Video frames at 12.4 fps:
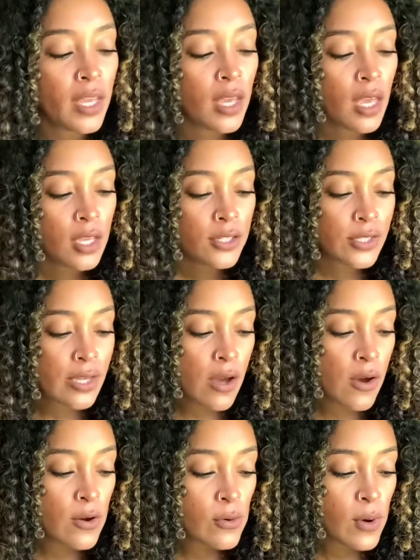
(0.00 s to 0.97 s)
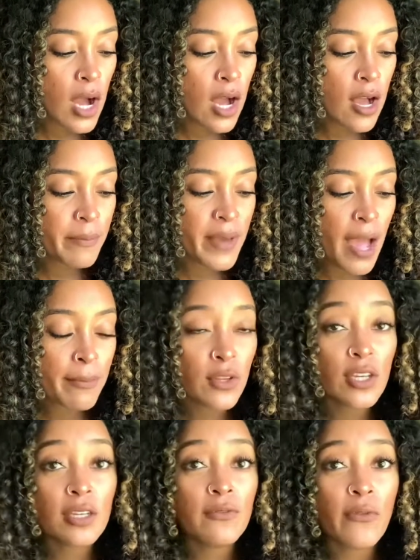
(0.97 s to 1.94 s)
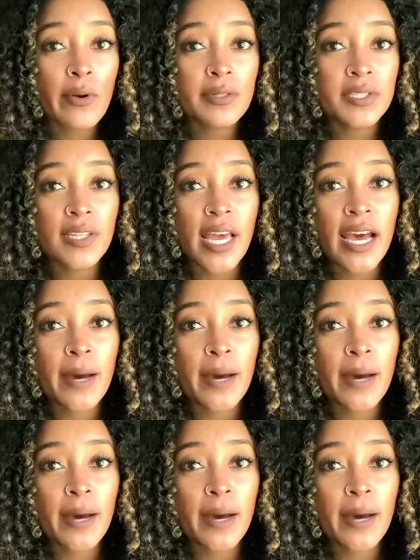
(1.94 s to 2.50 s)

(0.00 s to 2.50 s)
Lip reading: So I'm looking forward to that.